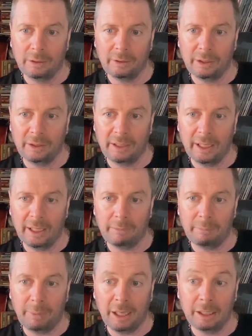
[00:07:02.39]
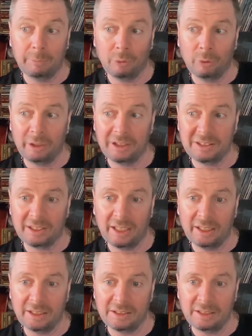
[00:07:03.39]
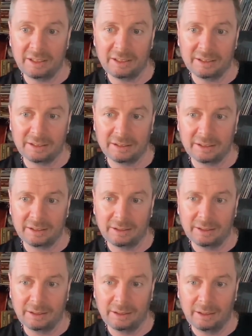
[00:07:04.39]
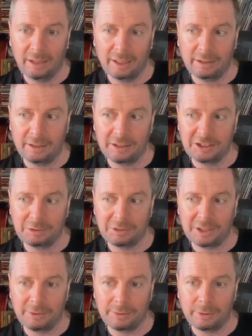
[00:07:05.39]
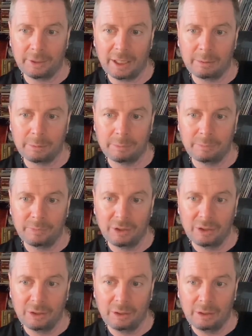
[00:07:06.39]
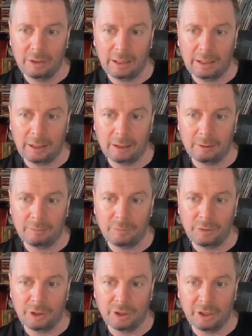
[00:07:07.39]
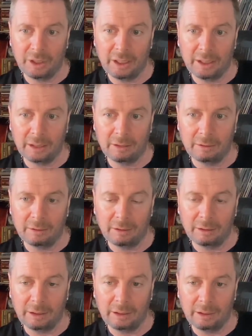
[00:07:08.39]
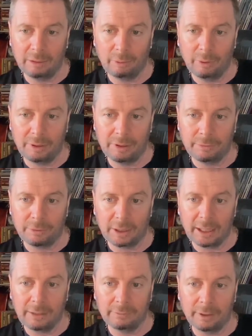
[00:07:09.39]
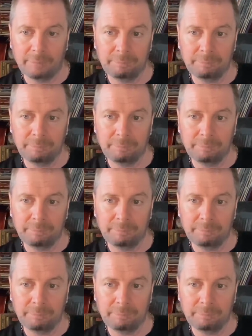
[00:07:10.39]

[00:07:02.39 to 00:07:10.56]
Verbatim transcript: Then they had Bad Boys 86. And then this was their third album. Um, you can get it with a different cover.